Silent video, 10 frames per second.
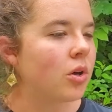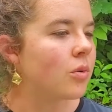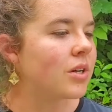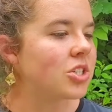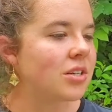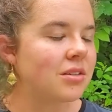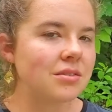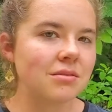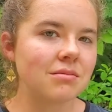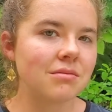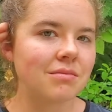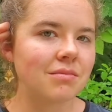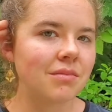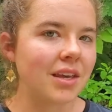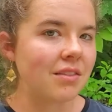which is
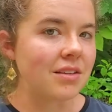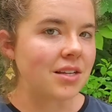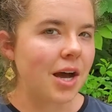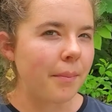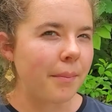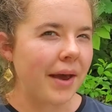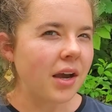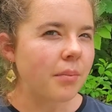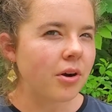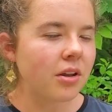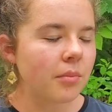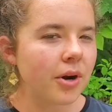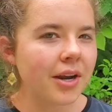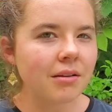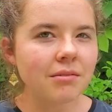like in the top back part of the brain.